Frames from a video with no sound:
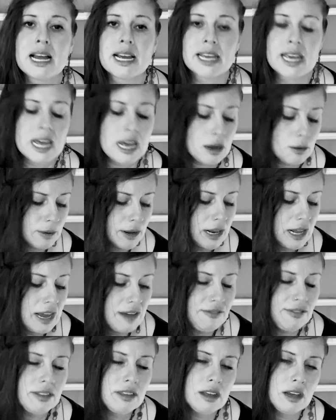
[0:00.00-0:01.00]
how we
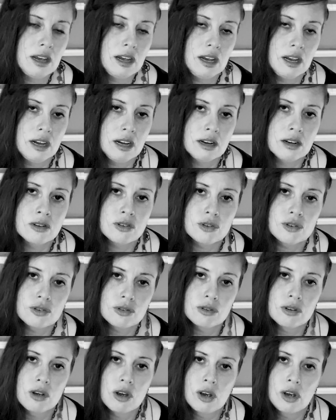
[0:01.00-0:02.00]
left things
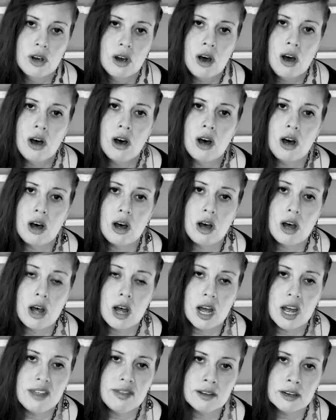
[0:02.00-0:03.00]

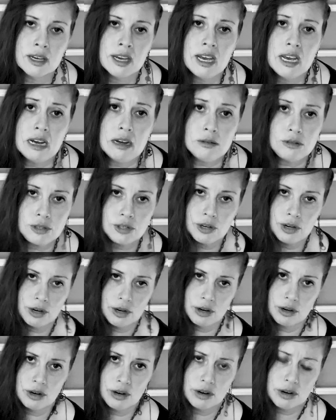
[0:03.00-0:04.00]
on the
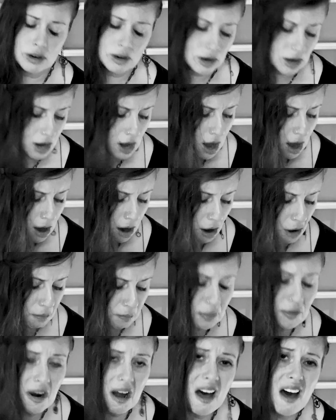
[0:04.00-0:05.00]
counter, all
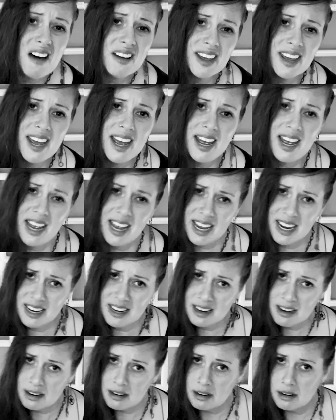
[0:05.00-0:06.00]

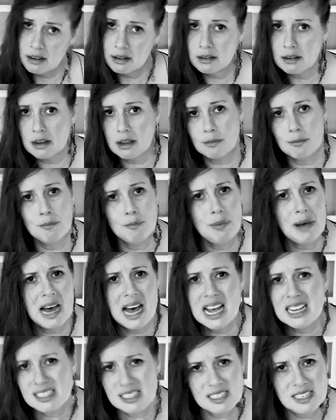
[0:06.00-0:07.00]
broken,
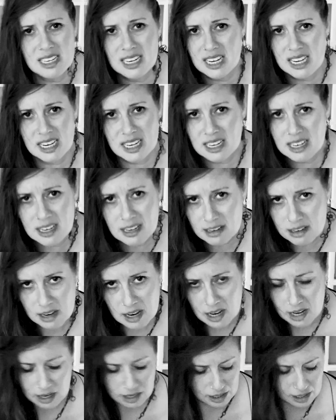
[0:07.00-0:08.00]
busted
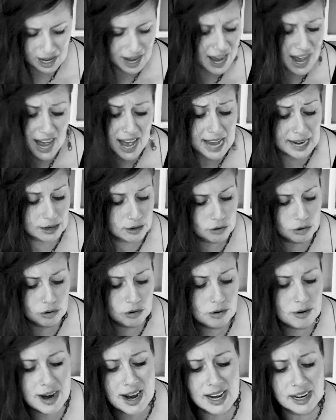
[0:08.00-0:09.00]
like
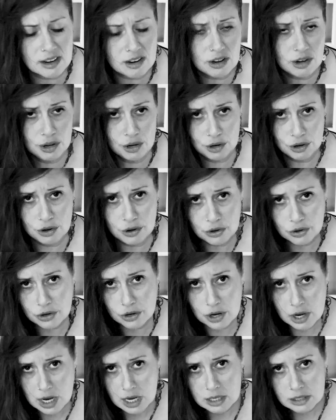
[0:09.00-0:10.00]
a record,
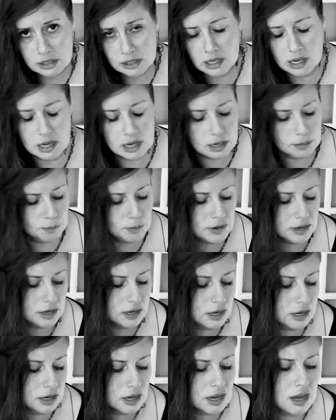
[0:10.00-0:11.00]

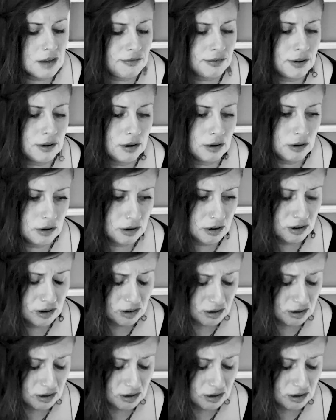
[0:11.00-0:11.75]
skipping ever